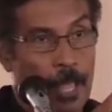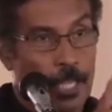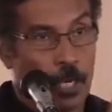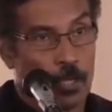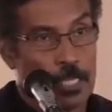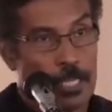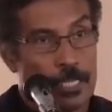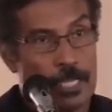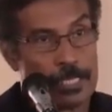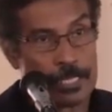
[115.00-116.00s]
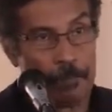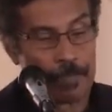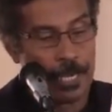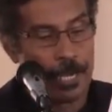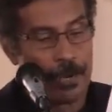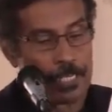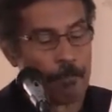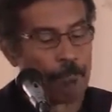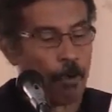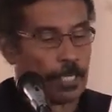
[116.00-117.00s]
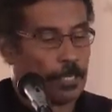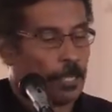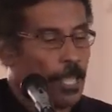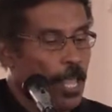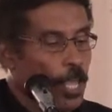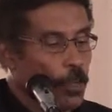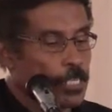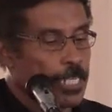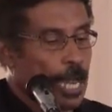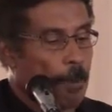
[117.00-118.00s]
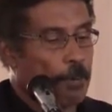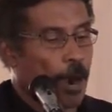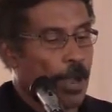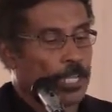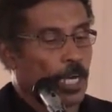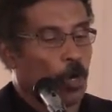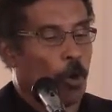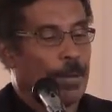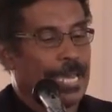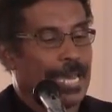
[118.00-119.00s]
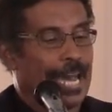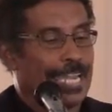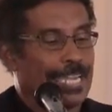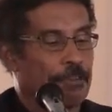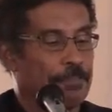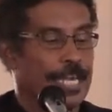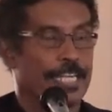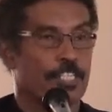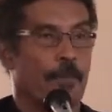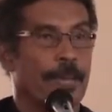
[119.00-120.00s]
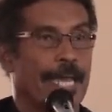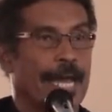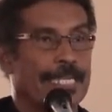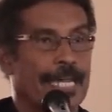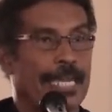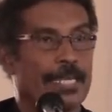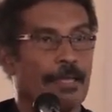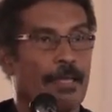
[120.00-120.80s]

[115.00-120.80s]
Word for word: Now, something here is important. You see that part there, obey and live and disobey and die?